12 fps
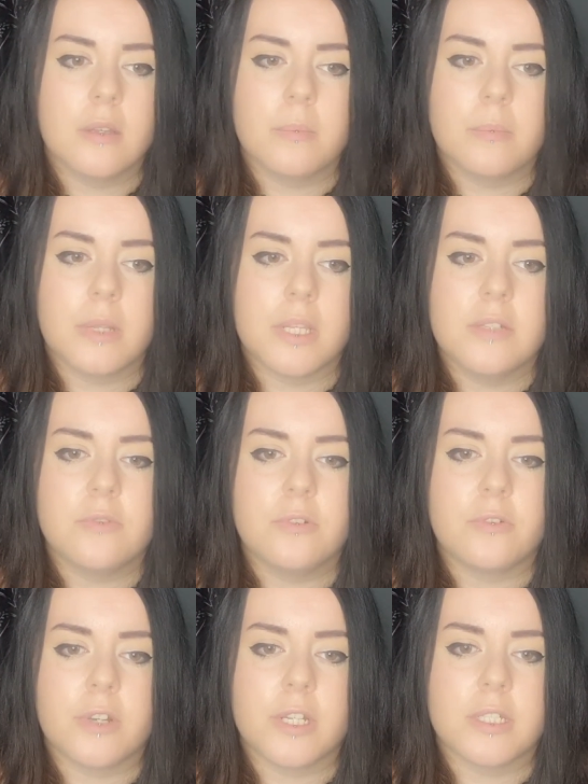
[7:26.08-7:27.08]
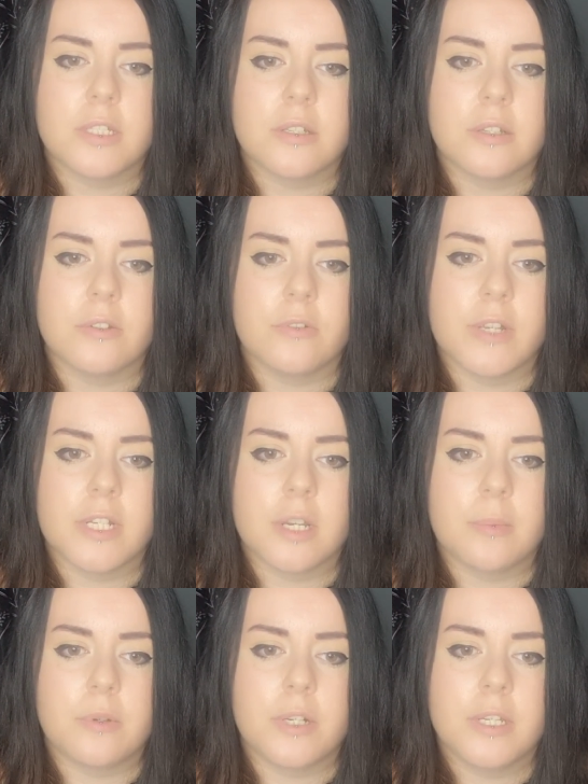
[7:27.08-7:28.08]
please feel free to read
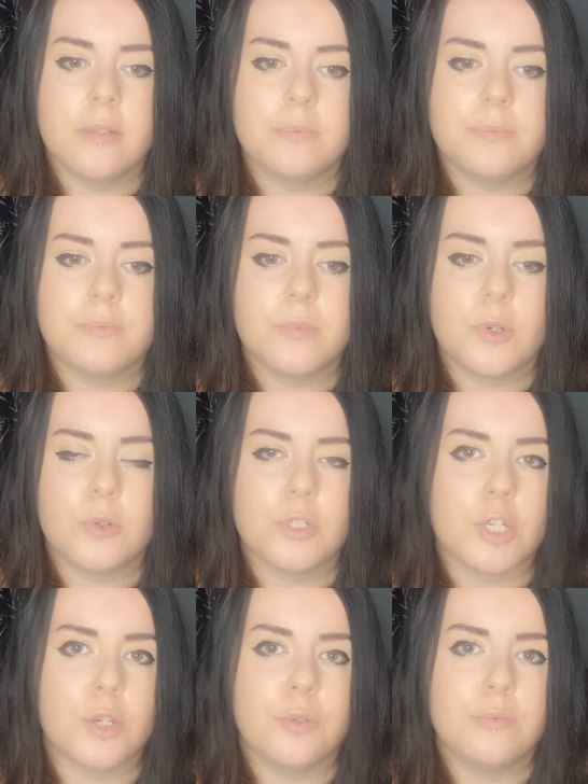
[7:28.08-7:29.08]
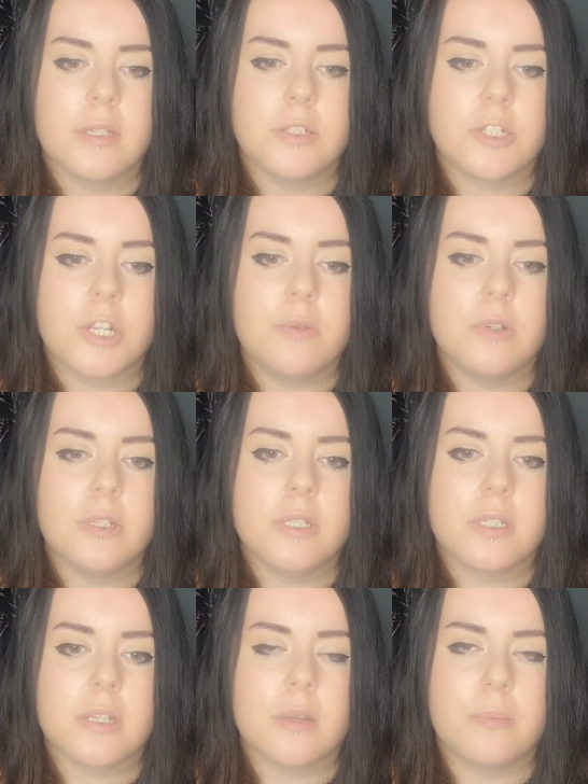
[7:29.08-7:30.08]
up on it or don't. She
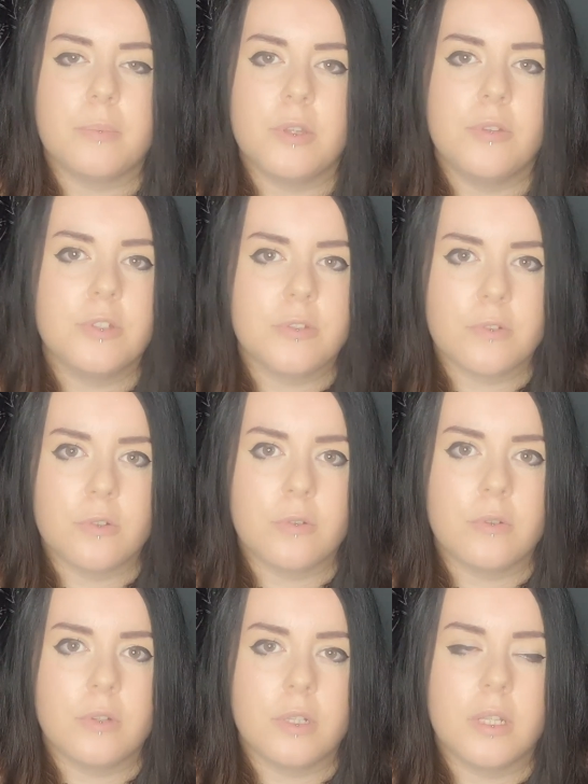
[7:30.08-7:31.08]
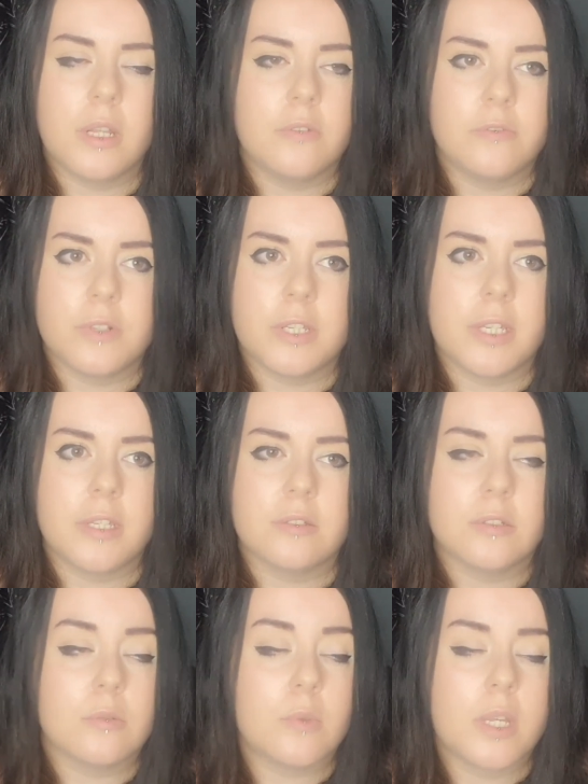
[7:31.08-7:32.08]
was a beautiful, lovely,
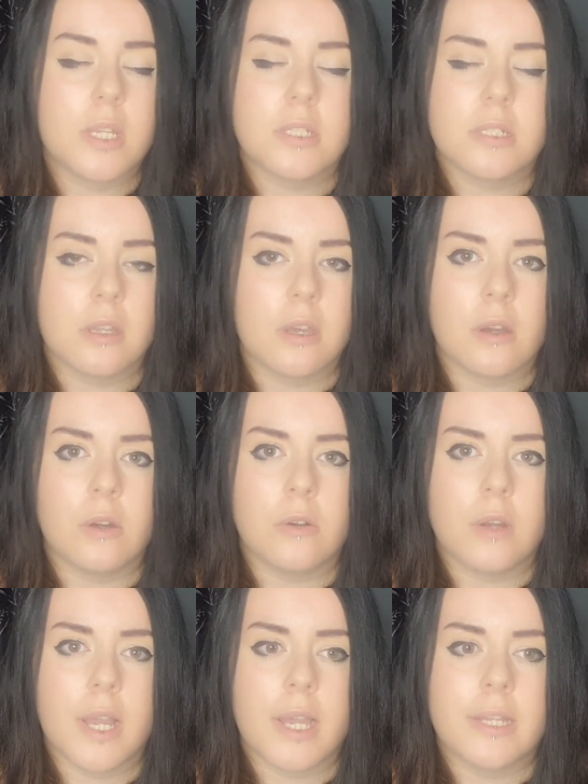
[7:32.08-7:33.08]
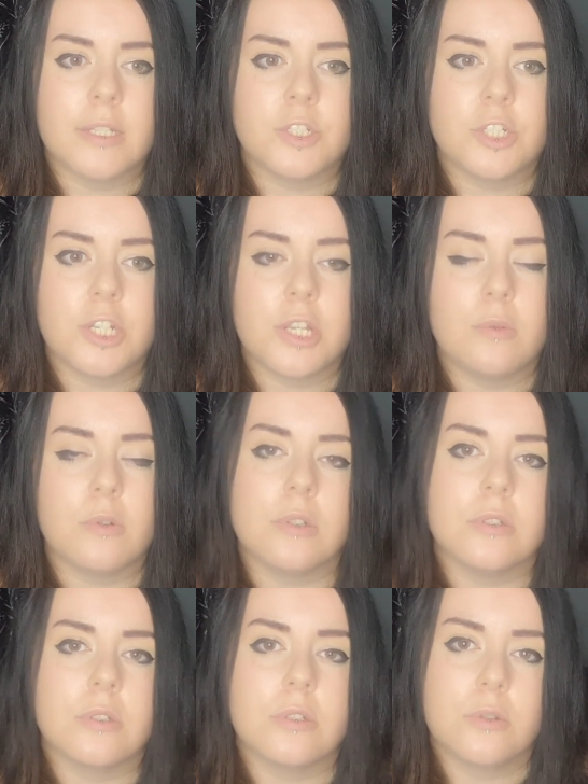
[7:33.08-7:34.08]
sweet girl, and she
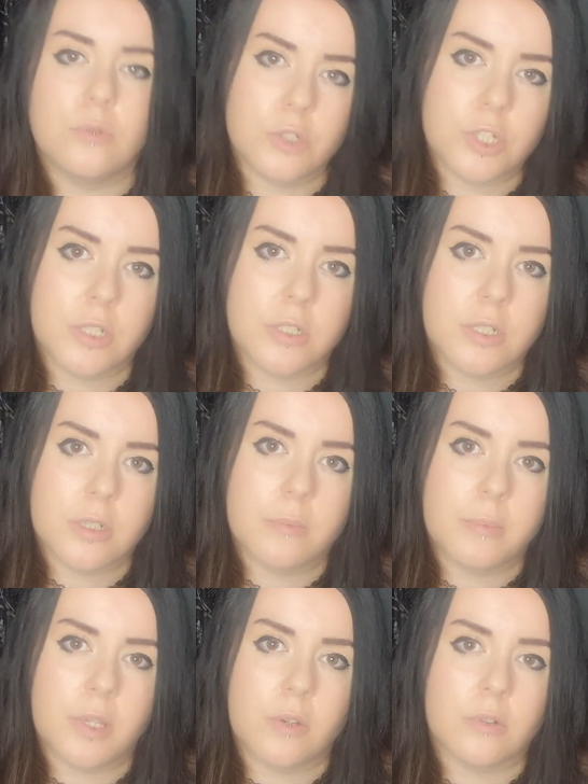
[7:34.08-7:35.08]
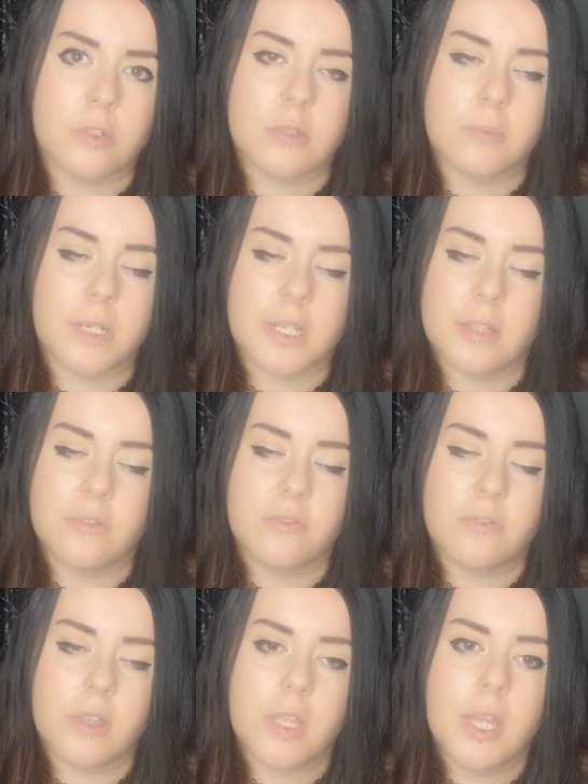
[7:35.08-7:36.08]
was tortured beyond
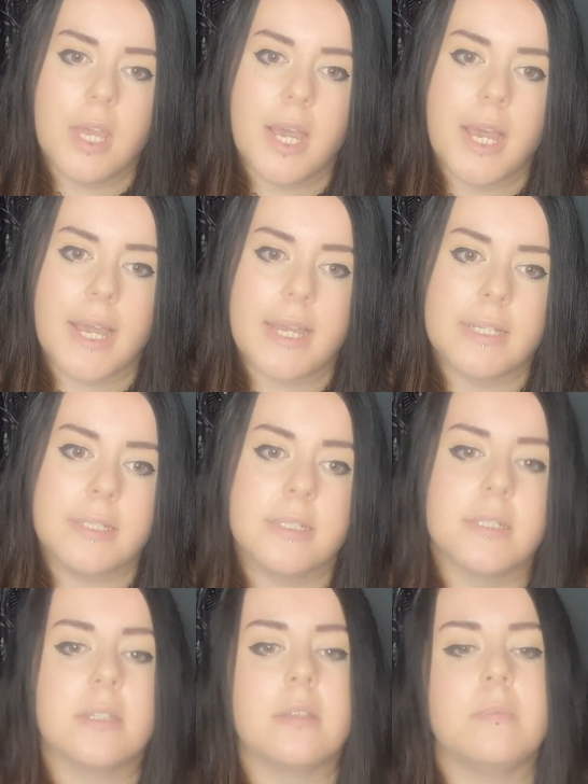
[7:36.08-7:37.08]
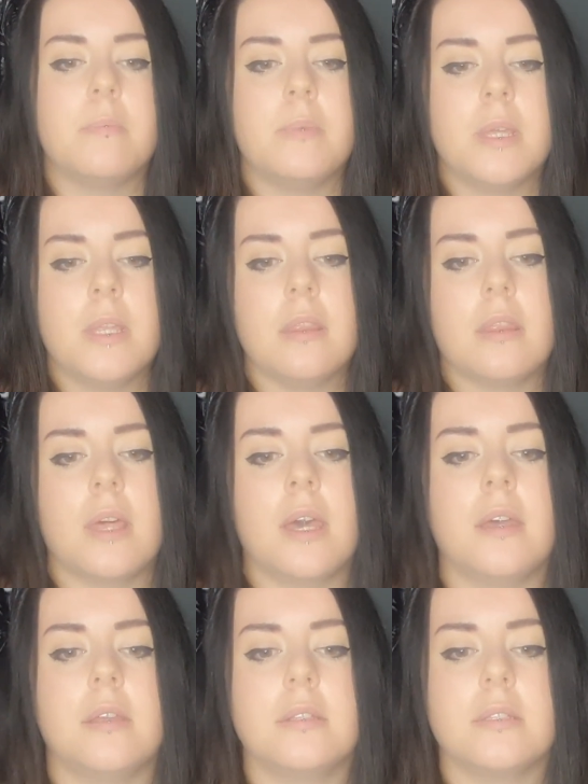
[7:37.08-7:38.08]
belief. And the bit
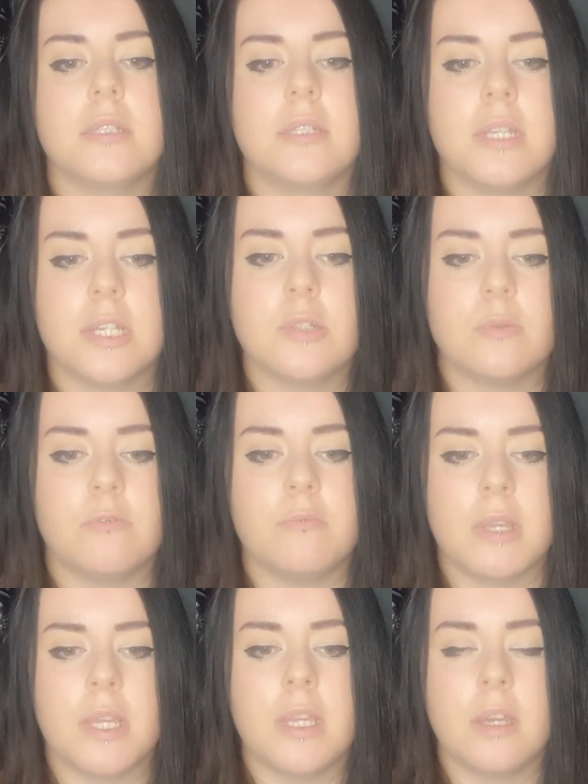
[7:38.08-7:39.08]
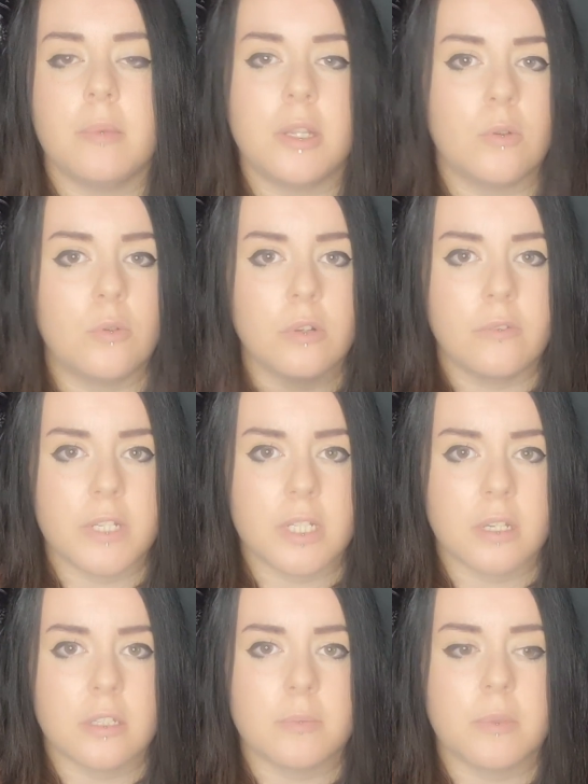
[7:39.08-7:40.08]
that sticks with me, I mean all of it
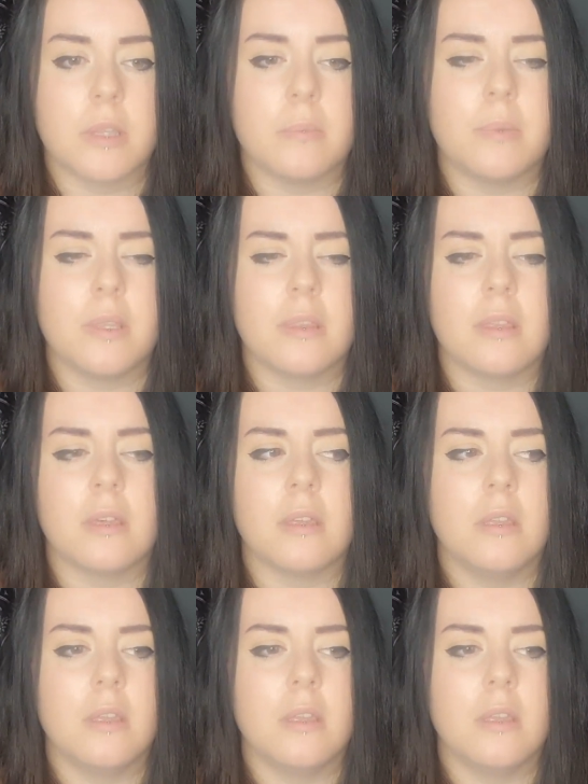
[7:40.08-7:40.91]
does, but the bit that